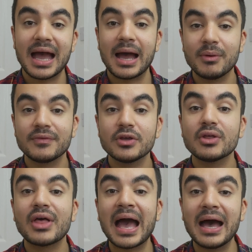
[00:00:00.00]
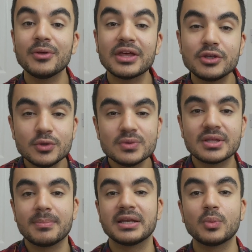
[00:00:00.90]
However, how they use
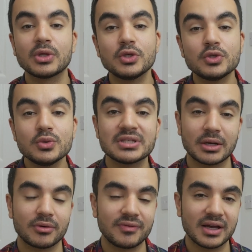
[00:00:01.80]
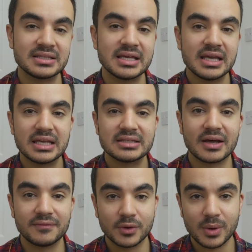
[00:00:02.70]
the money when you do sacrifice is
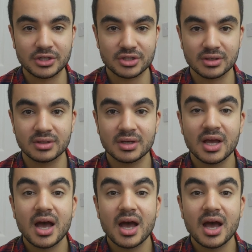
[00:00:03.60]
up for question.